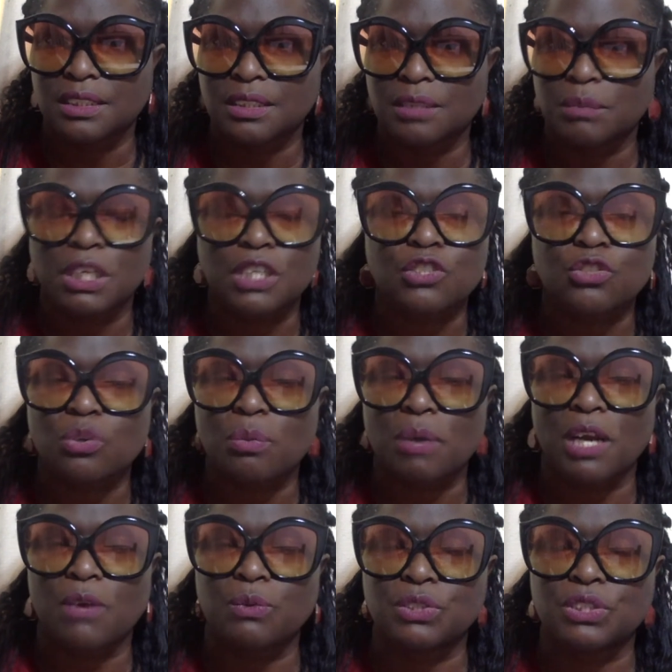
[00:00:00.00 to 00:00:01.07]
because
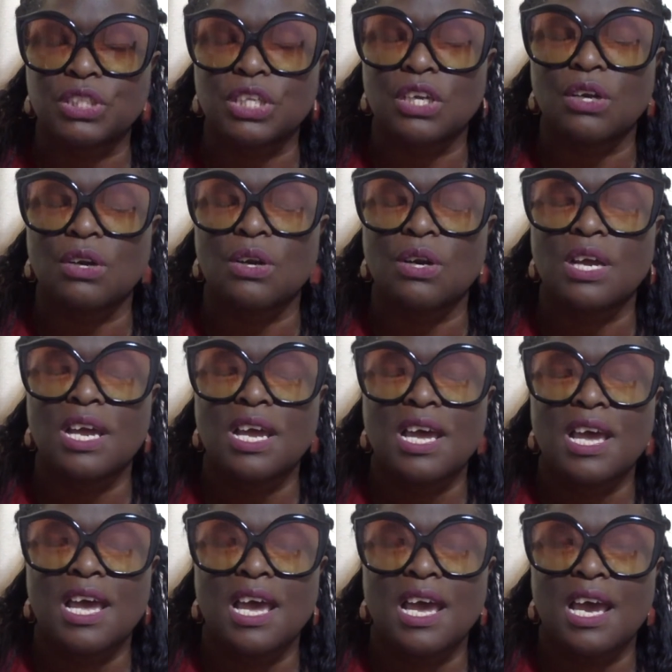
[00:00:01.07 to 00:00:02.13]
nobody was there.
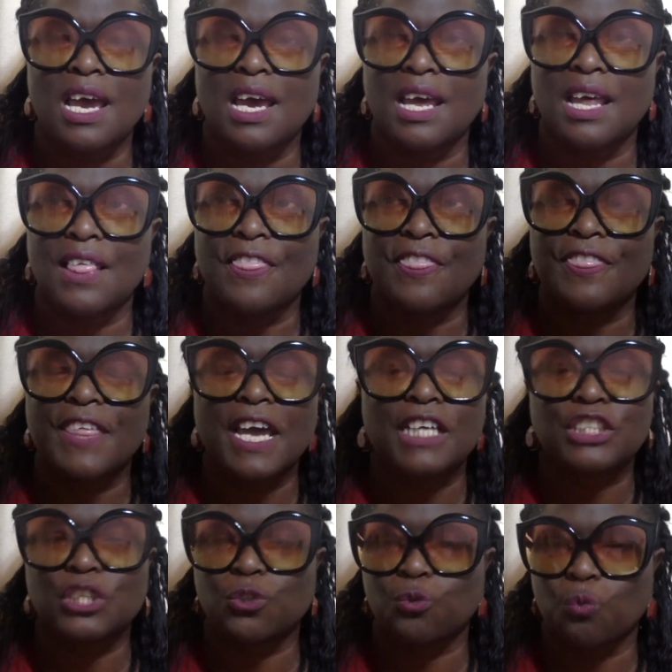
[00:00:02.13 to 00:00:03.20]
And that
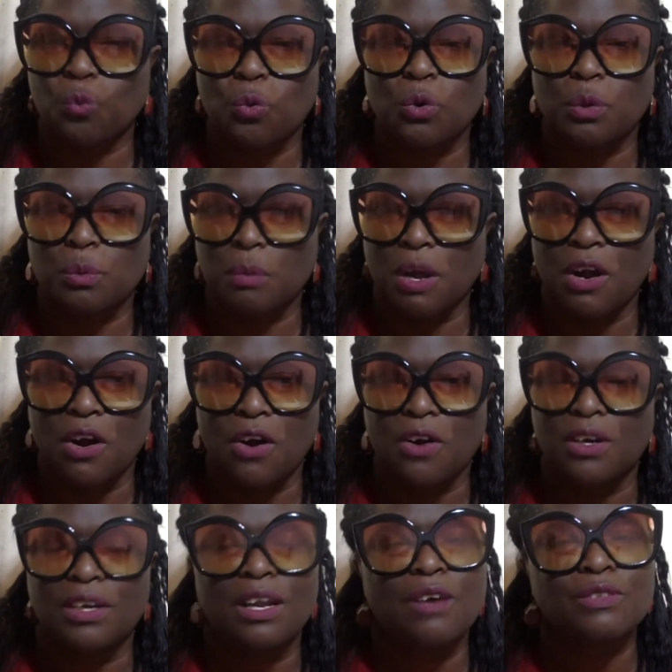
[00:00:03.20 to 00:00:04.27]
just warmed my
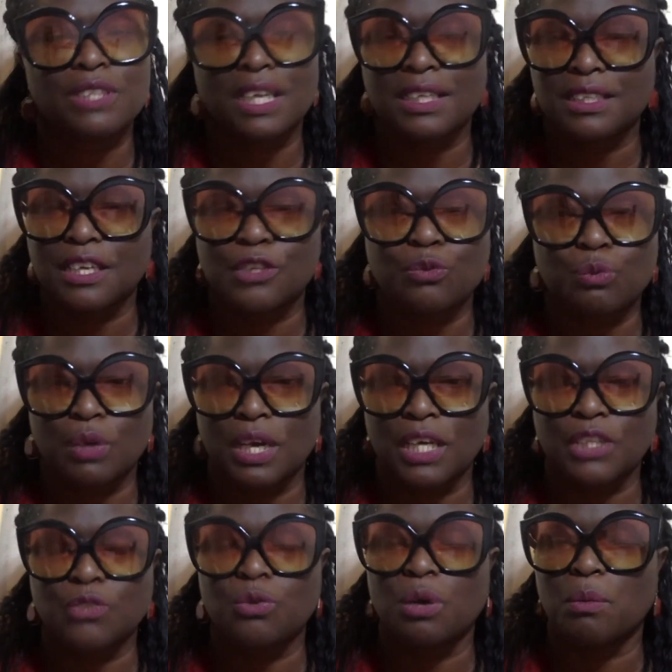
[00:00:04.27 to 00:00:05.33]
heart. And I was like, that's what I
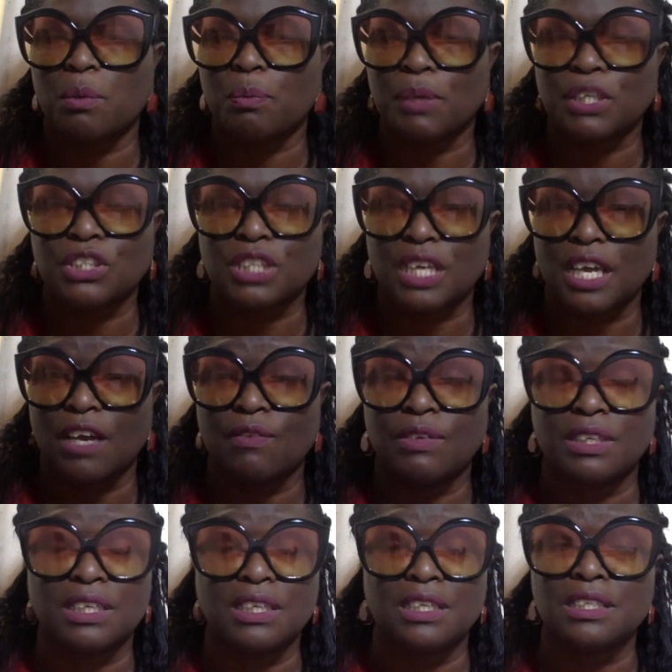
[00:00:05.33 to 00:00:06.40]
do. I'm a patient
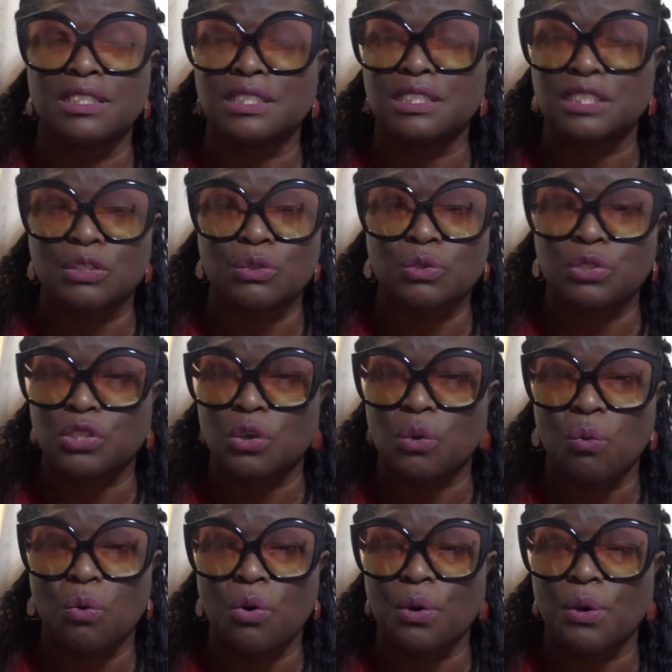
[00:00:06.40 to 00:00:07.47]
advocate. He's a sickle cell
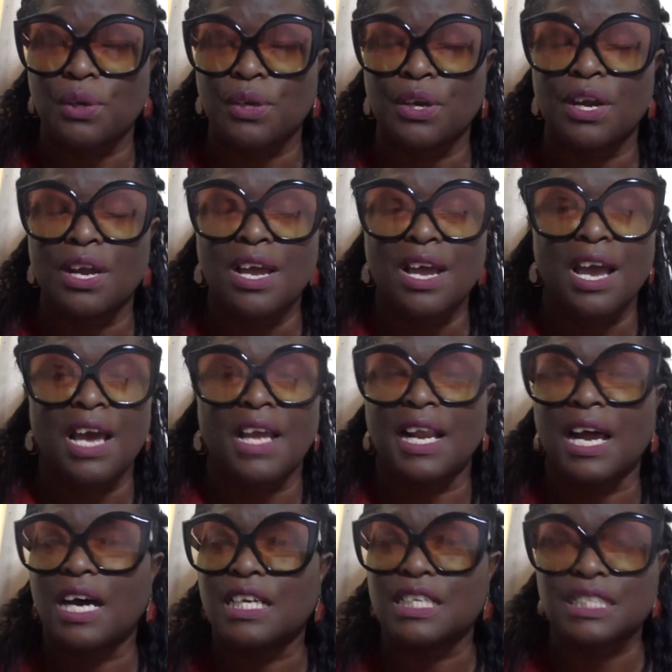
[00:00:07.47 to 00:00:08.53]
warrior, and I
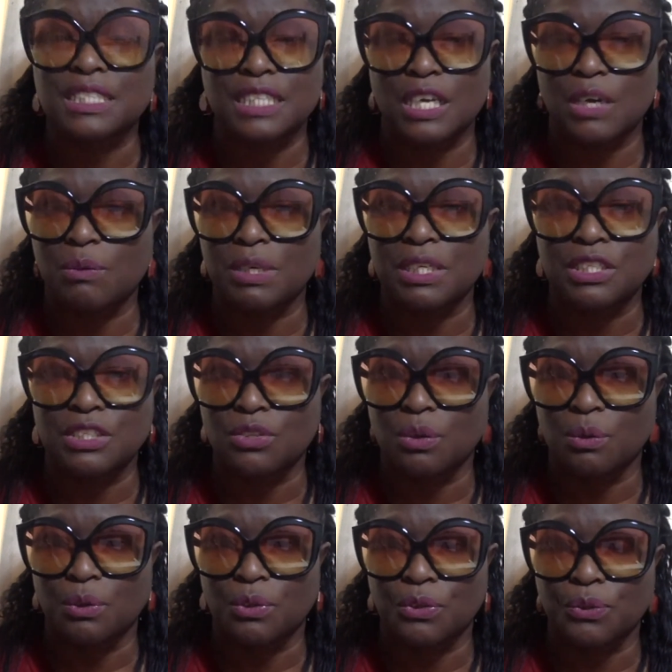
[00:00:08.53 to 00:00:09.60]
understand what he's
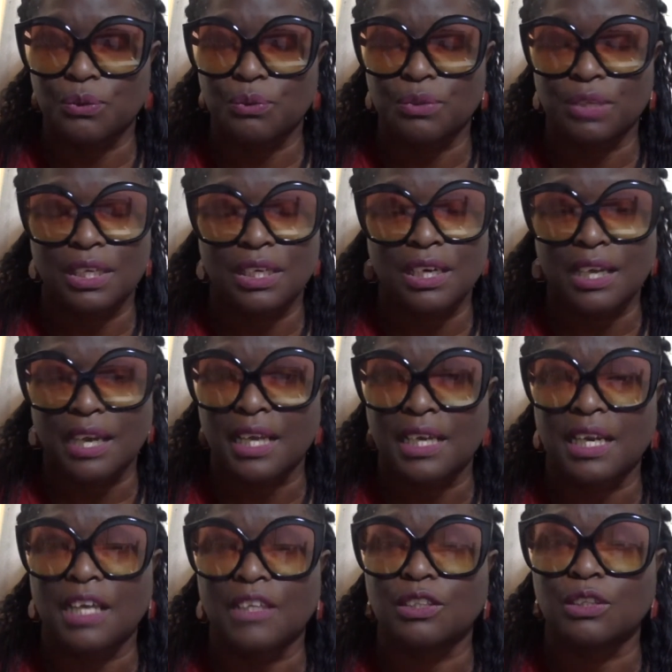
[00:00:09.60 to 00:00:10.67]
going through. Thank God I
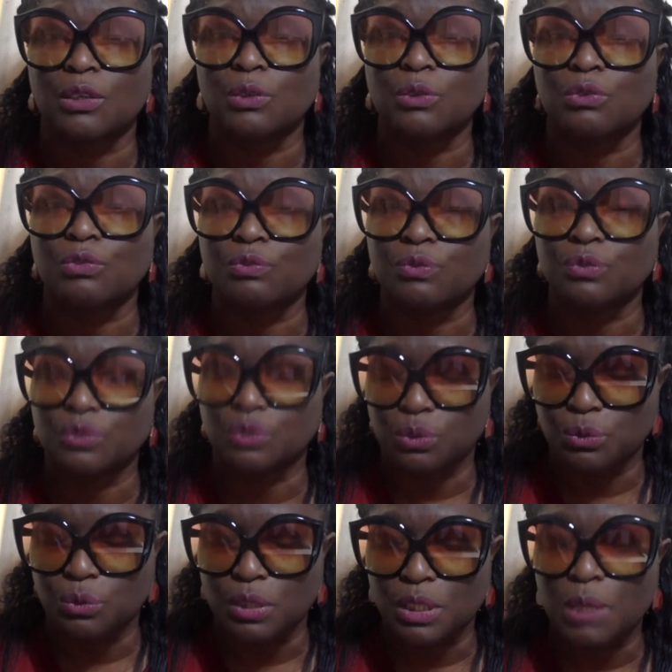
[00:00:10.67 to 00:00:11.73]
didn't have to go
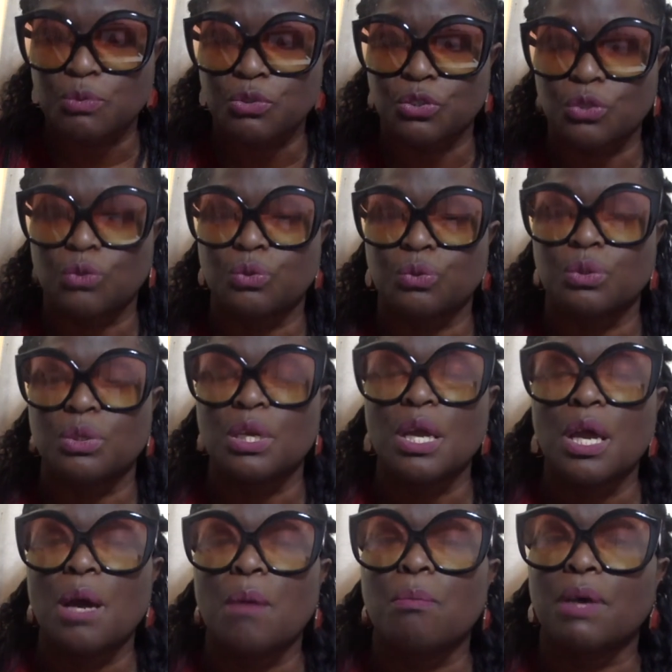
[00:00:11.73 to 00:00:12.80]
through hip surgery,
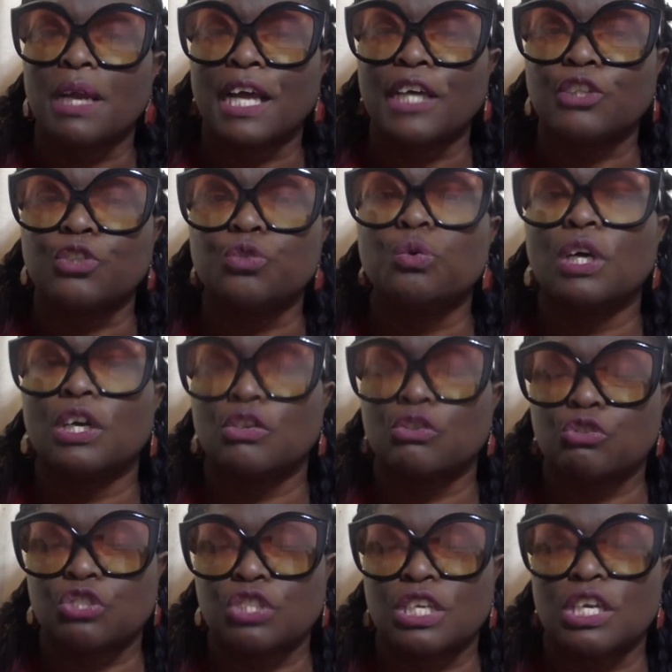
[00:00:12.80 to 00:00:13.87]
but I do
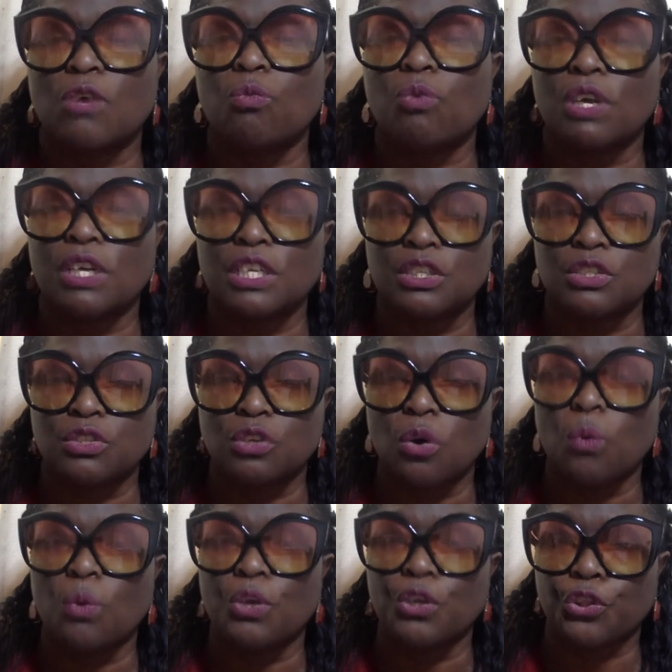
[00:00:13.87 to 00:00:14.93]
understand what he's
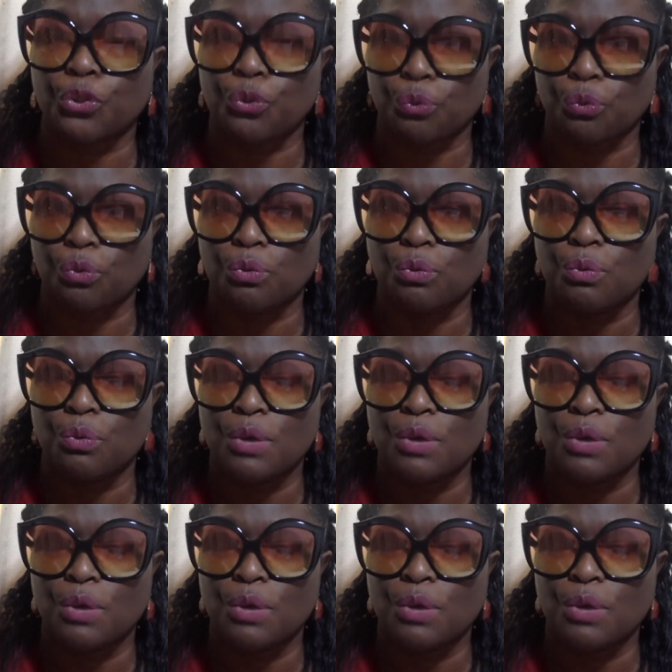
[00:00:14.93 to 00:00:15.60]
going through,